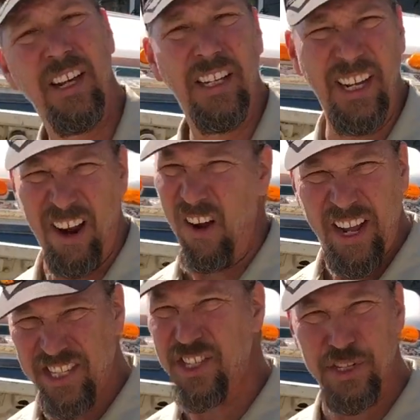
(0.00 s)

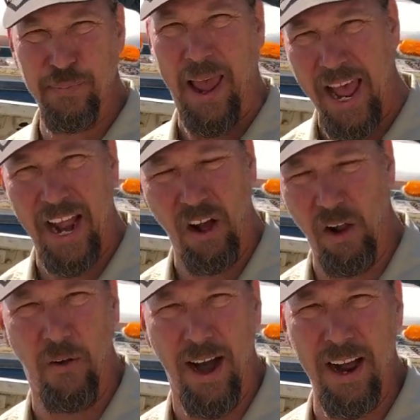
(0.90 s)
it's just bad all
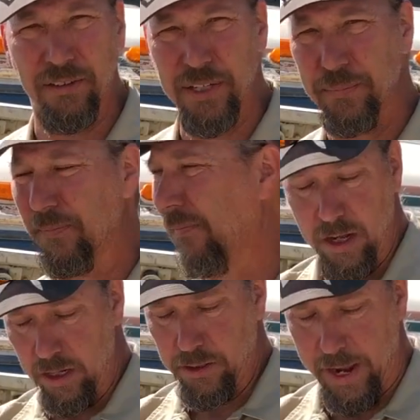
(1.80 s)
around.
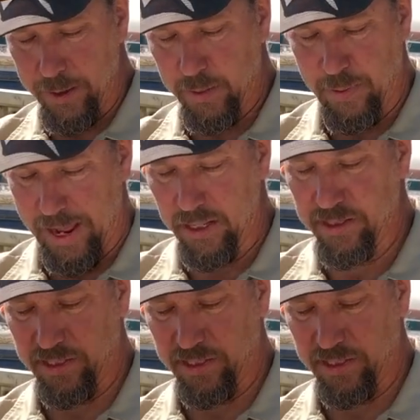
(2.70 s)
So I compiled this